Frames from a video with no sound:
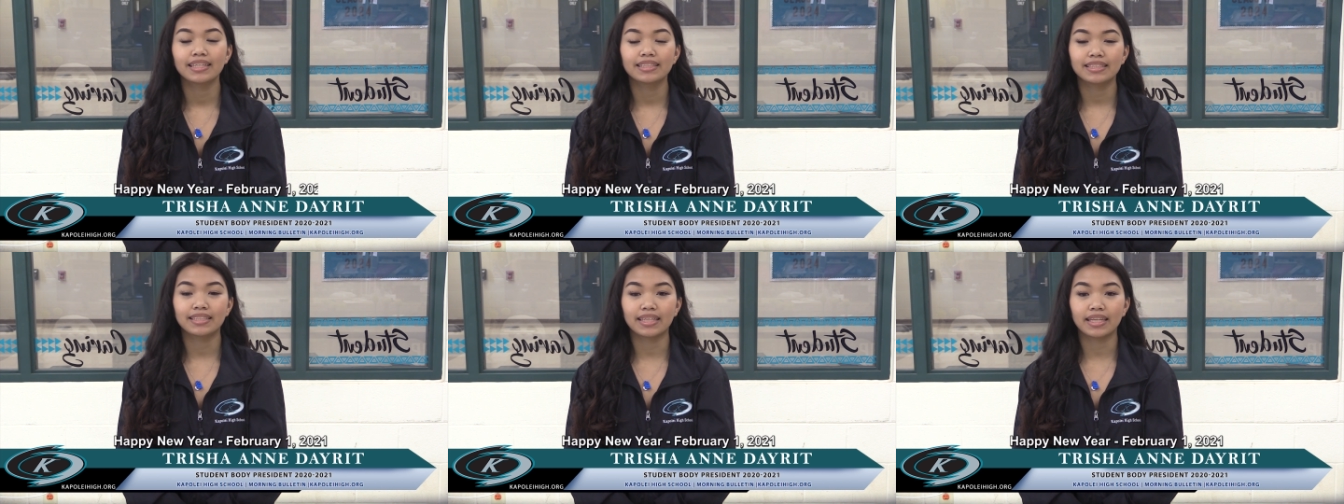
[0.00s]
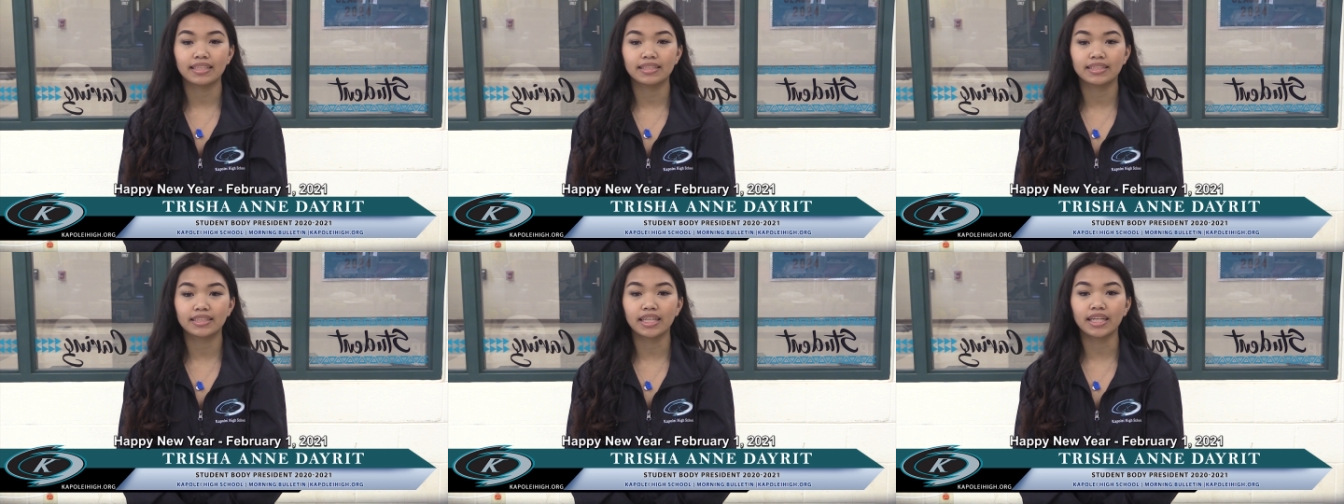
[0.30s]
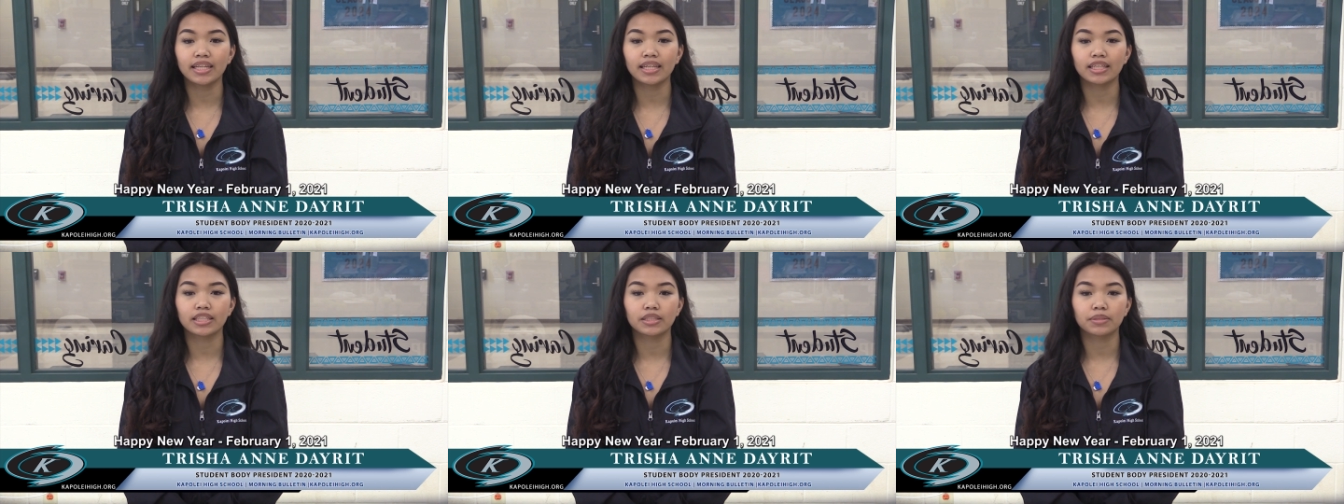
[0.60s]
Today's
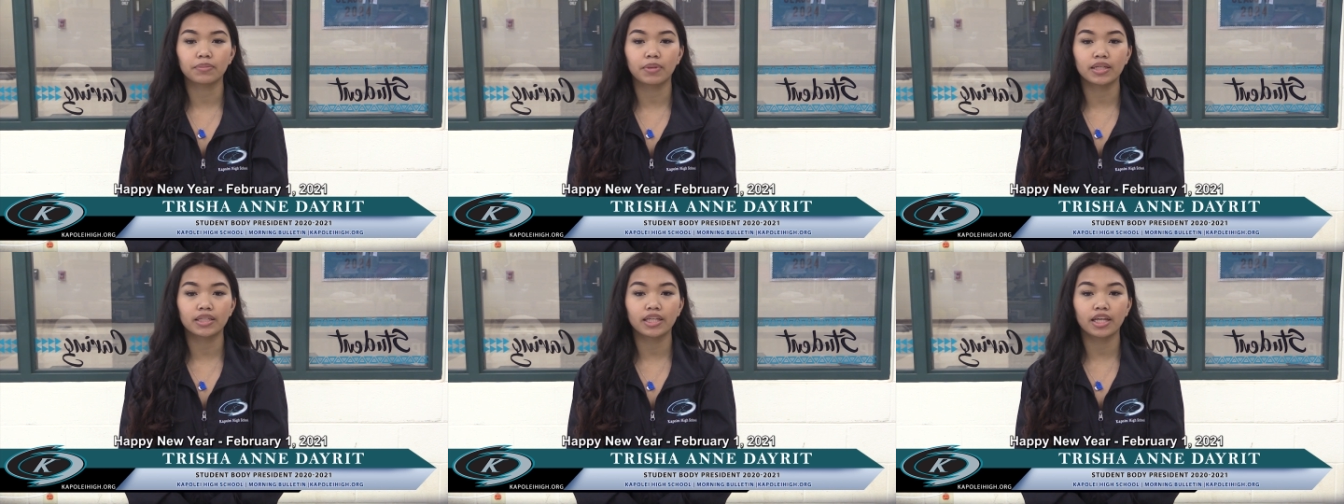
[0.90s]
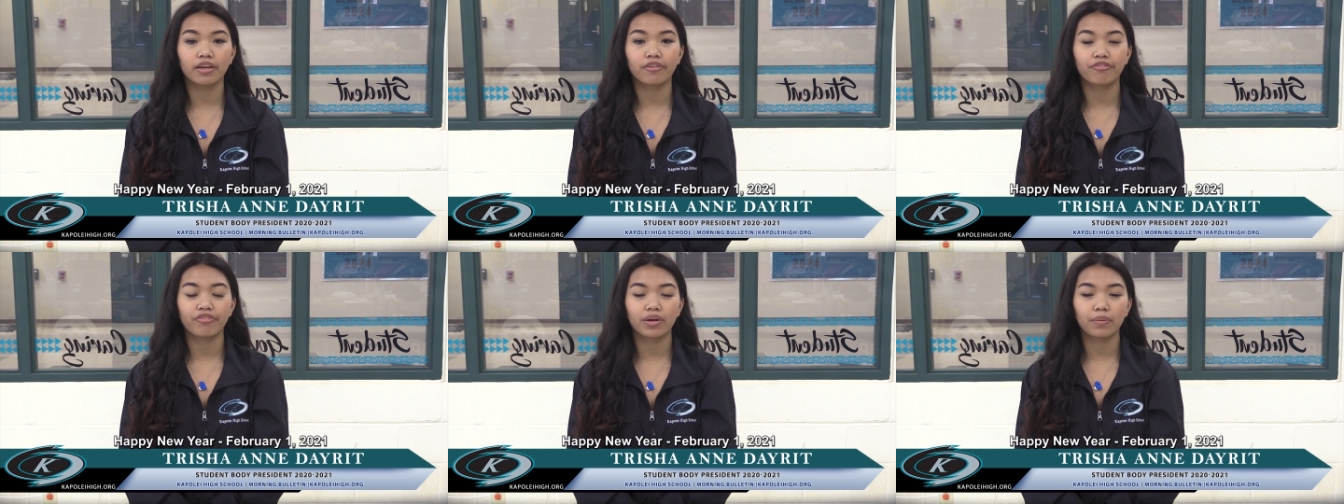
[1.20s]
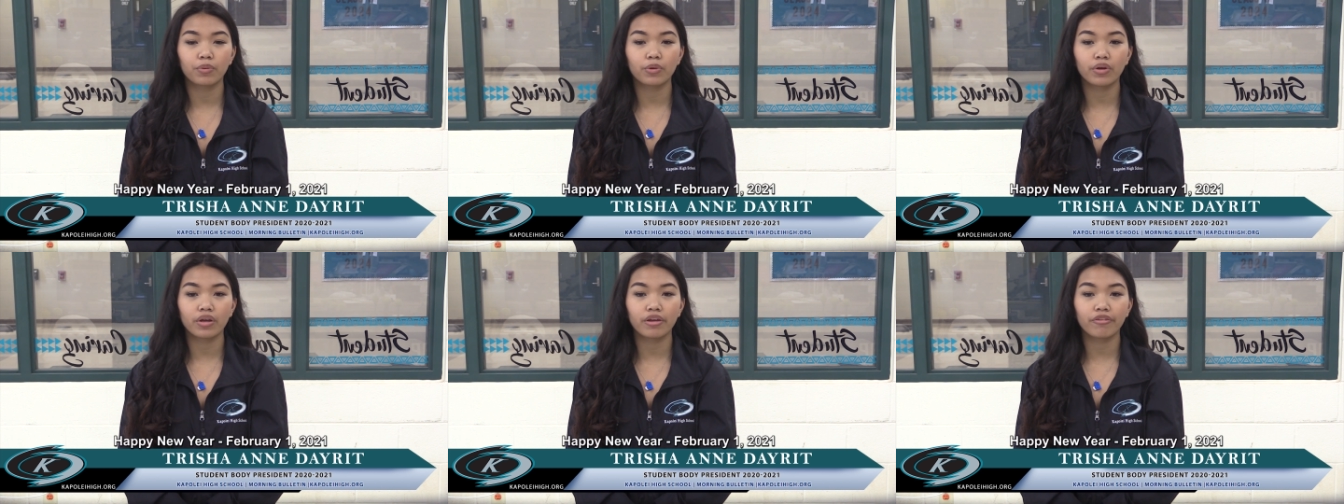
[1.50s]
date is Monday,
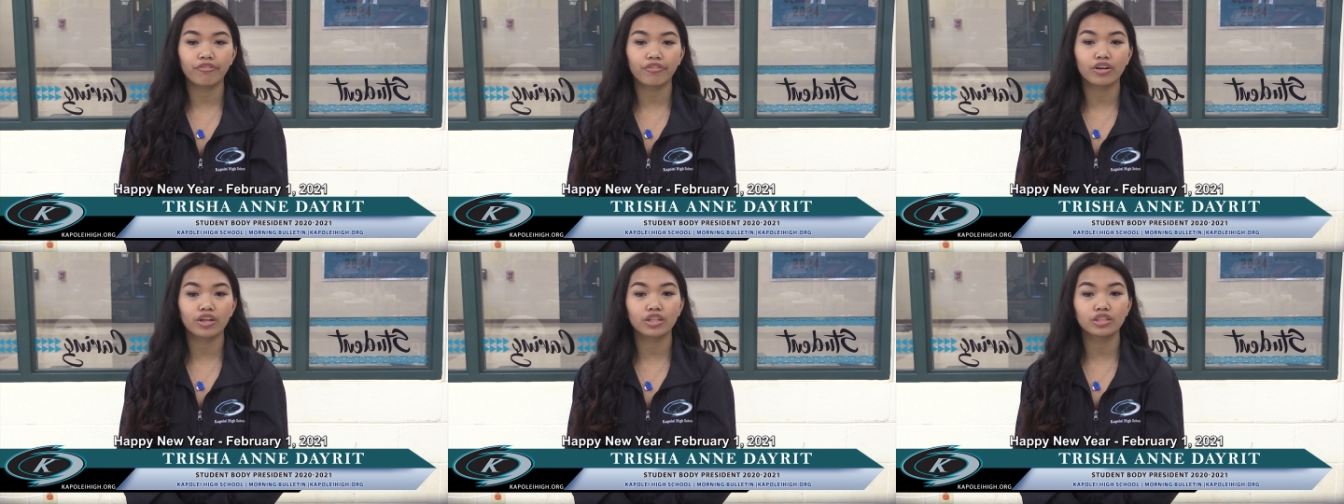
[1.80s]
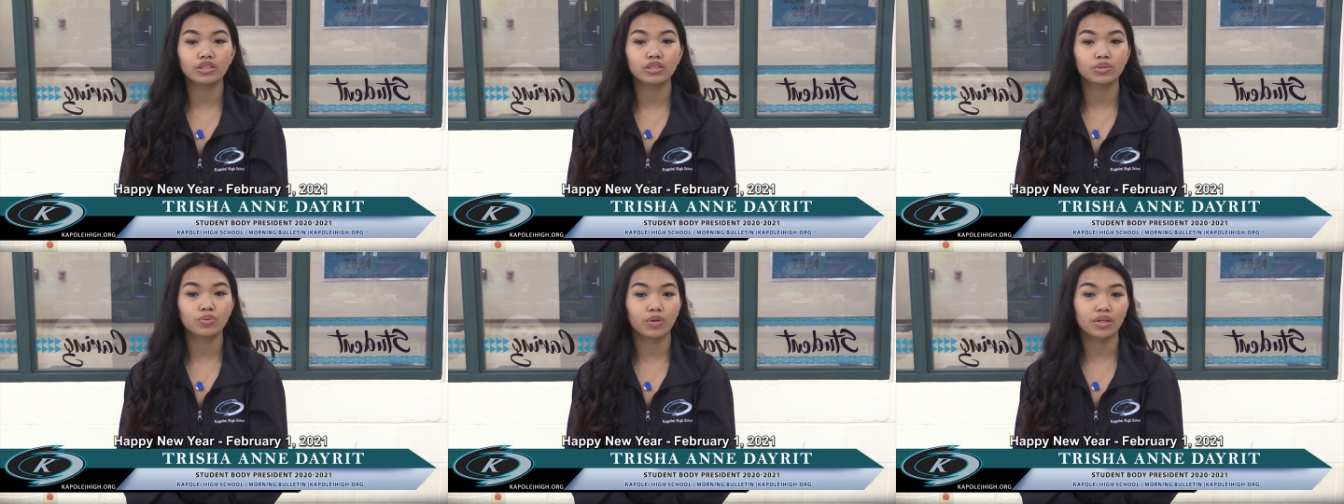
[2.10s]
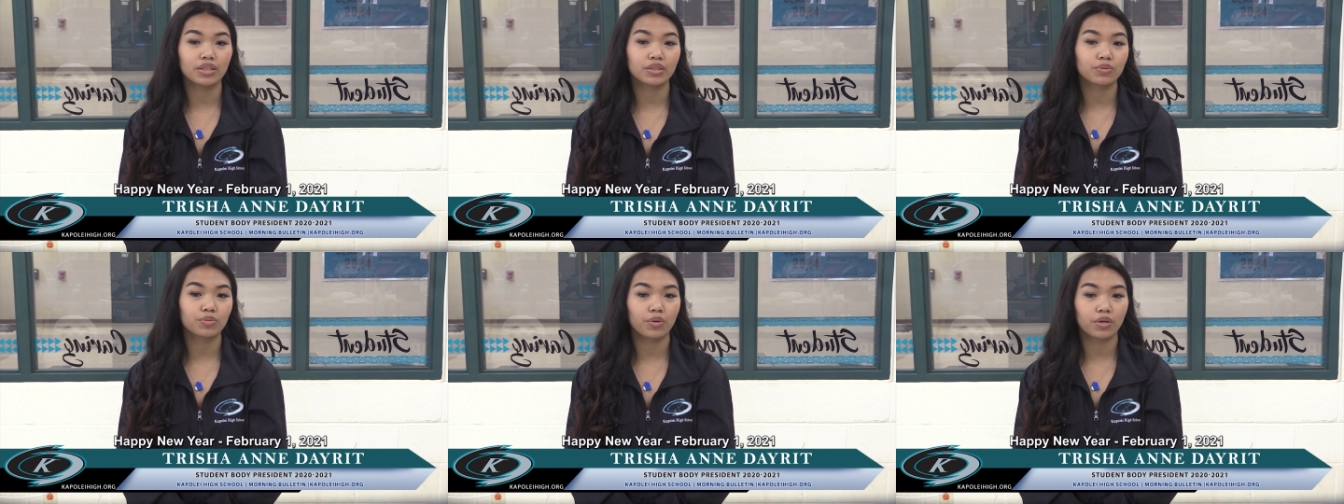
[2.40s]
February 1st,
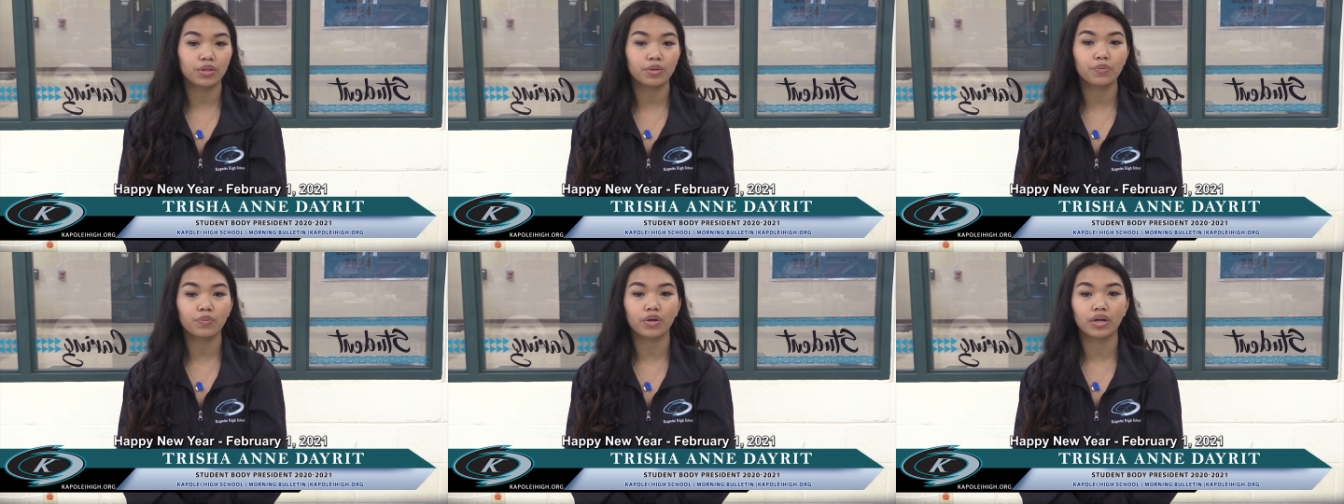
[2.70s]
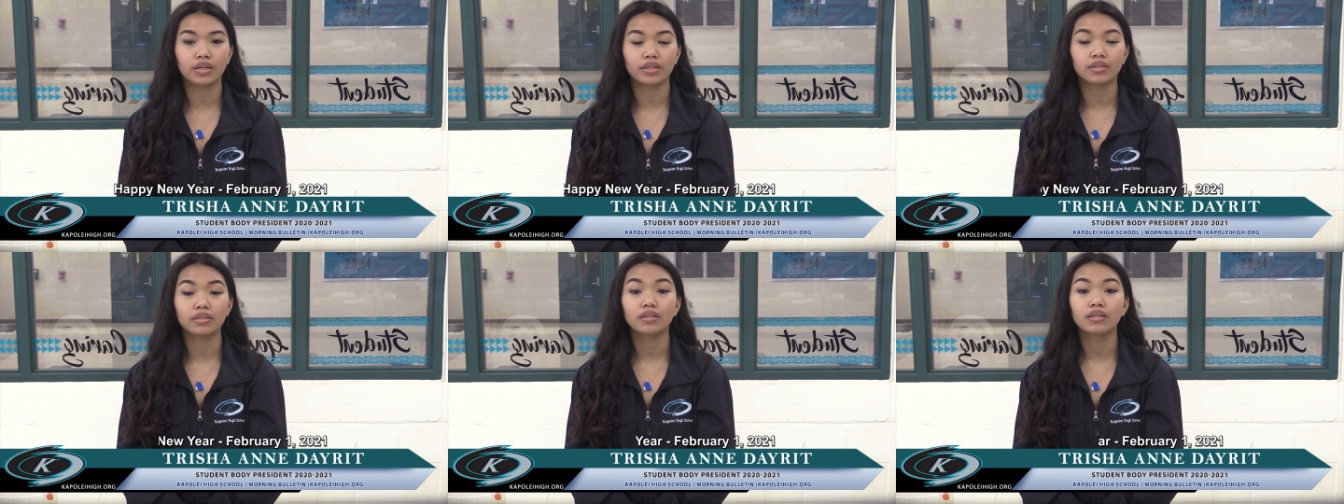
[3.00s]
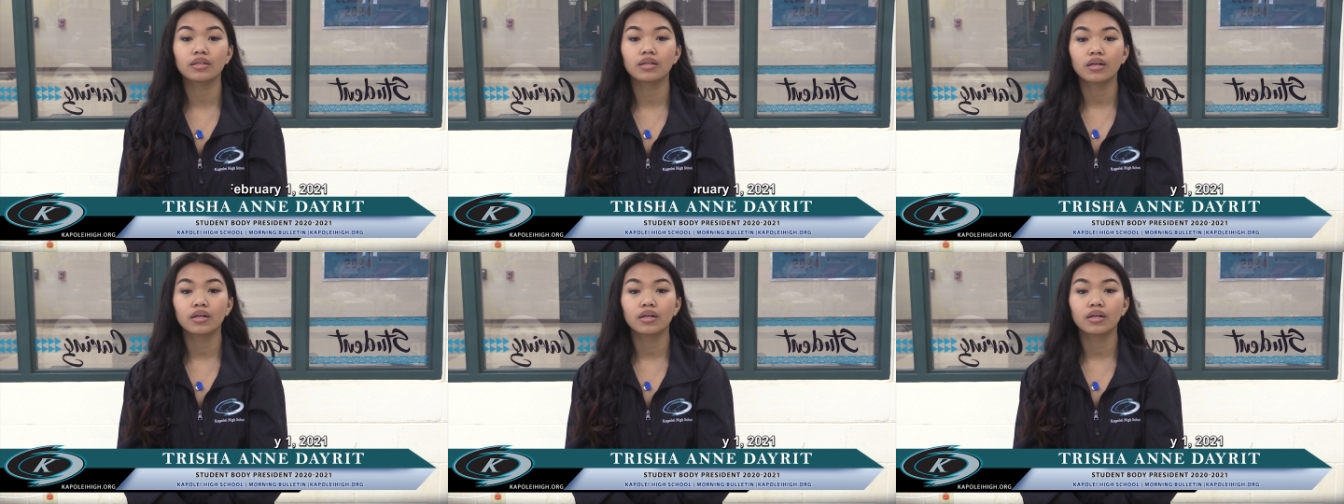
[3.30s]
2021.